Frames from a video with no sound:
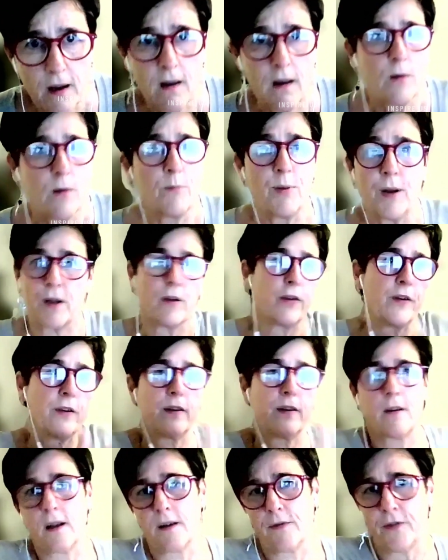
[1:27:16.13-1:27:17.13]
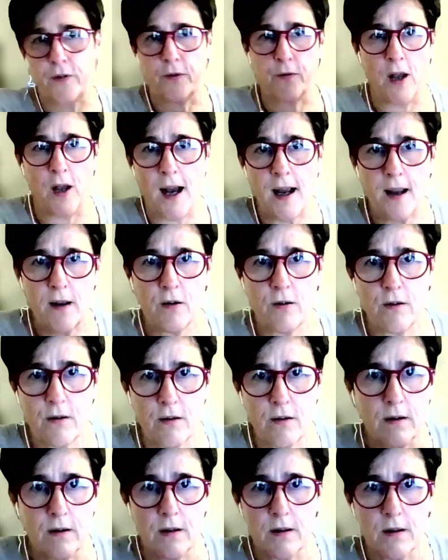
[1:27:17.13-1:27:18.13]
because it gives
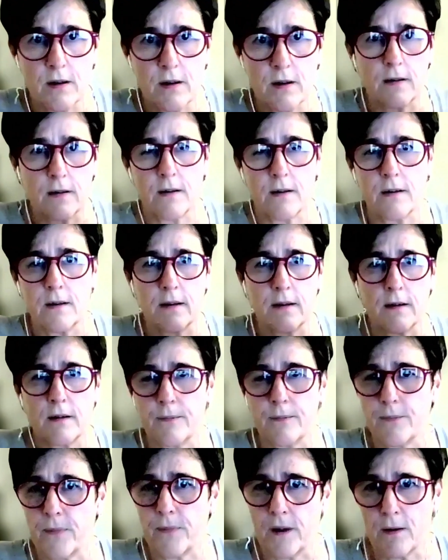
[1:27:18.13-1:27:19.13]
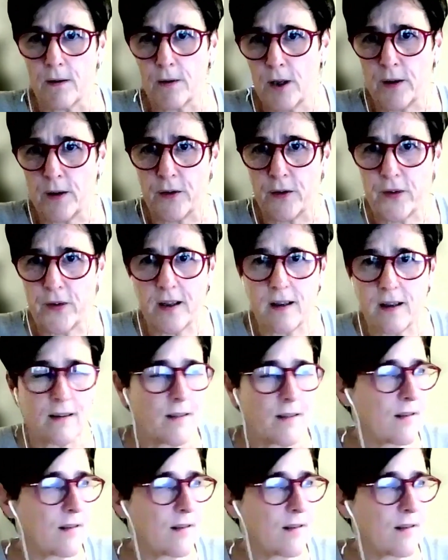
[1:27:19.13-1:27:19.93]
higher, how do you say that?